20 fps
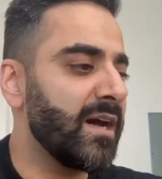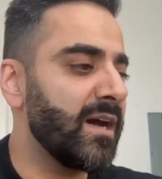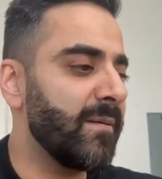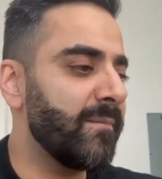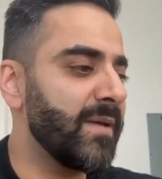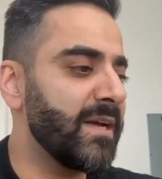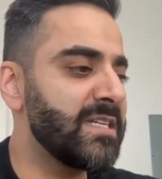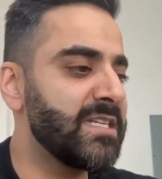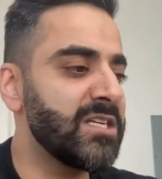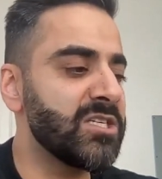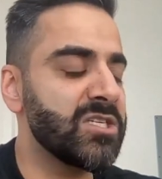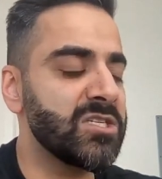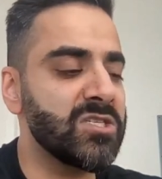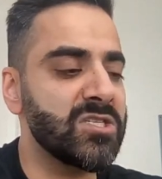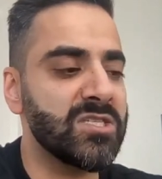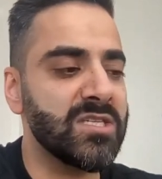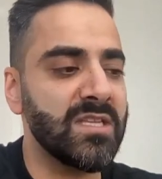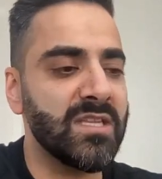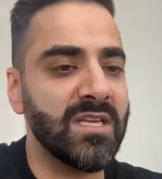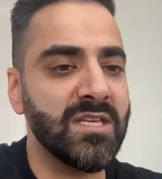
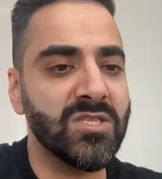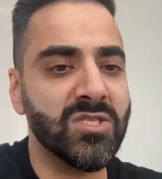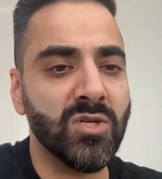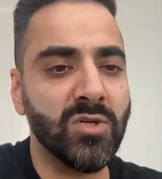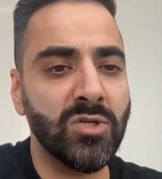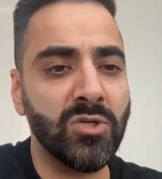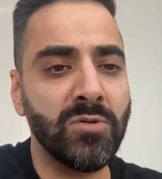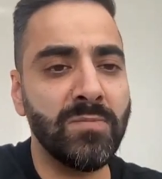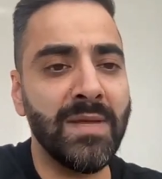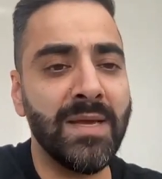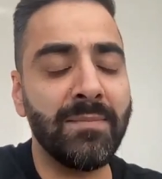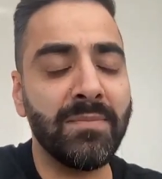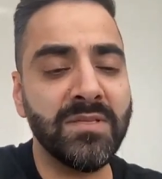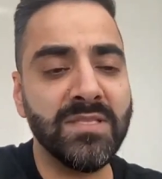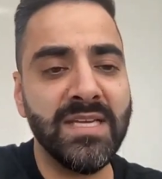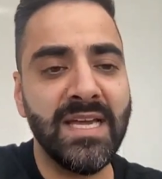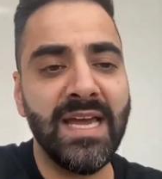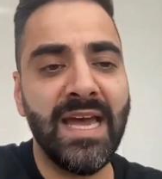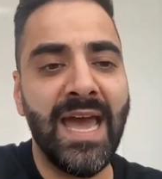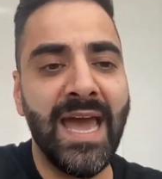additions to this, so you'd be
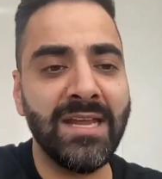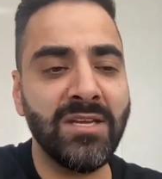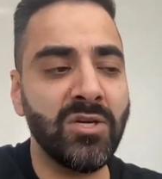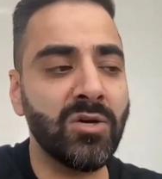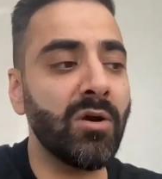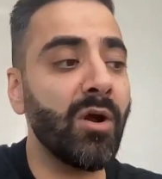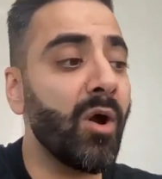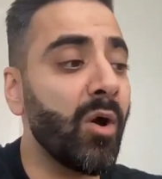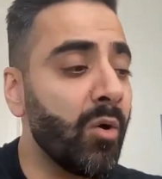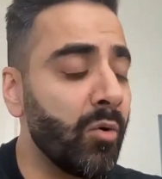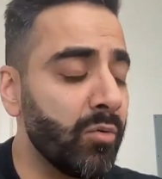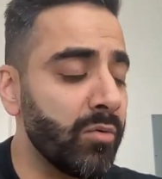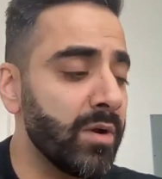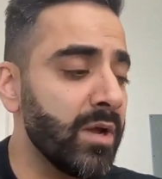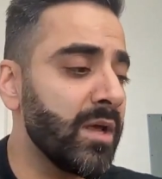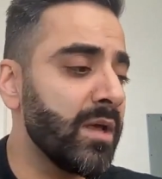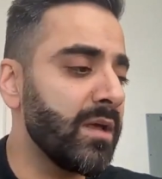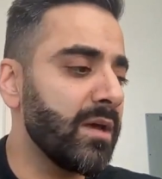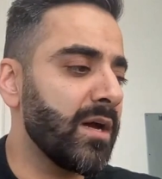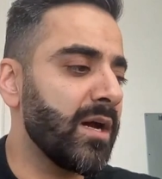able to add your
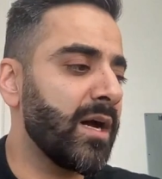own